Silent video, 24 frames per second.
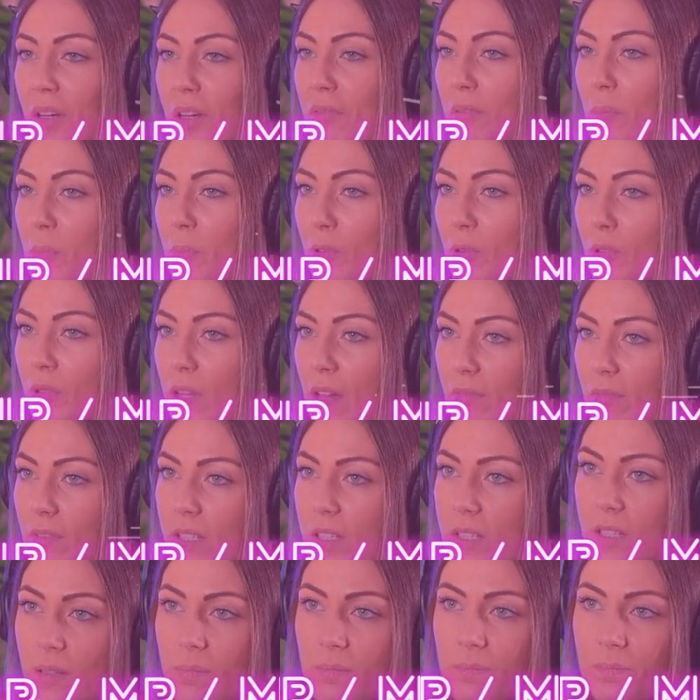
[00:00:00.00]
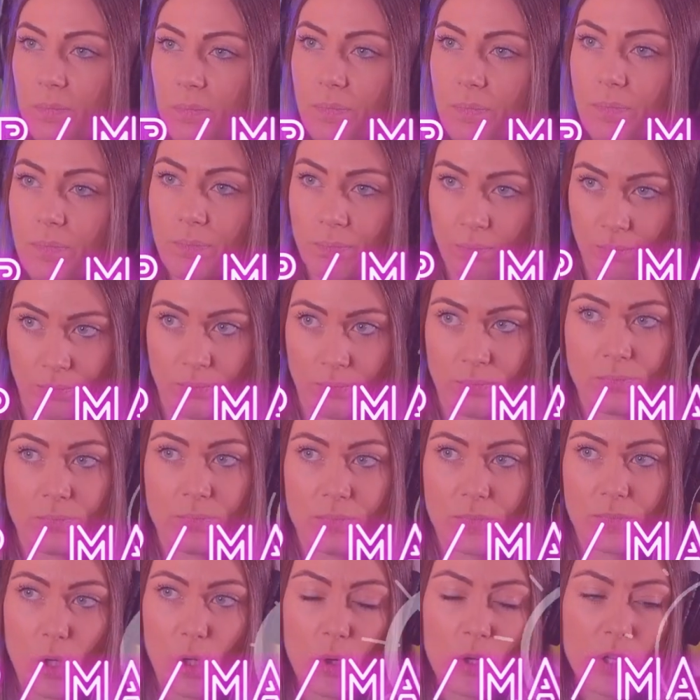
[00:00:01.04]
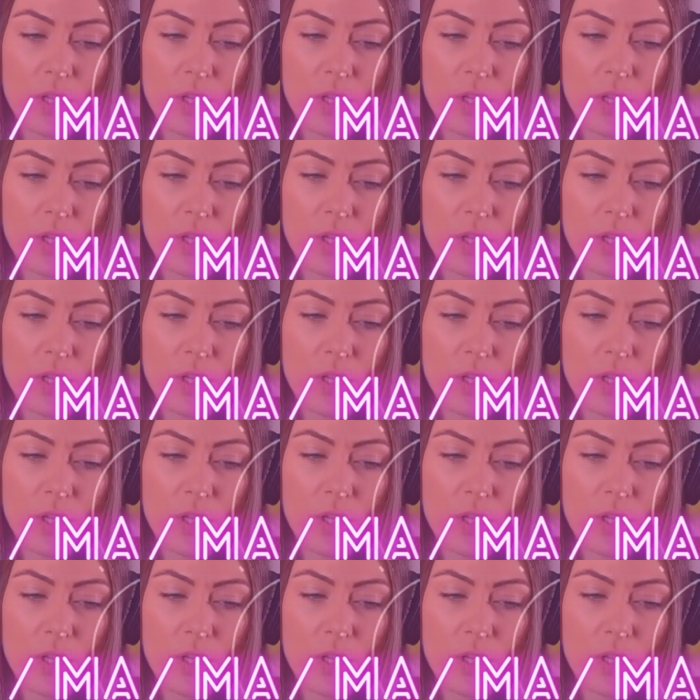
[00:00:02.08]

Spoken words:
Or thank you for listening to me rant.